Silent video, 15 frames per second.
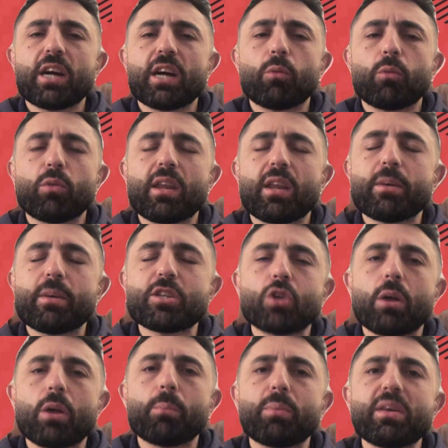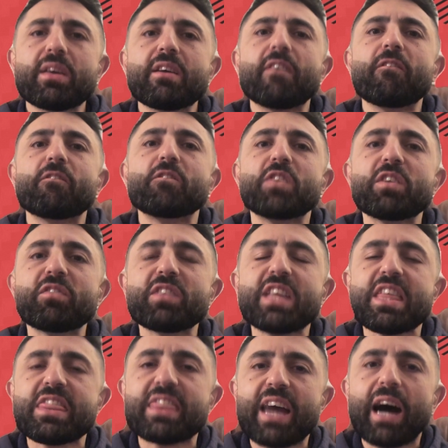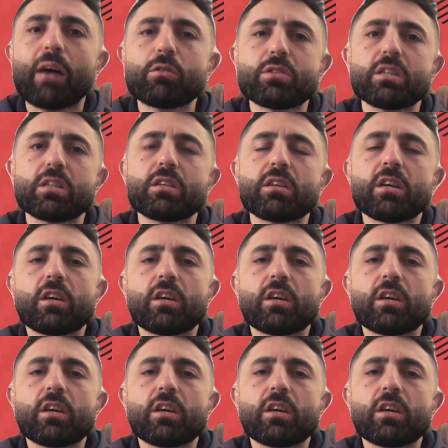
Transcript: guide with an MSRP of fifty thousand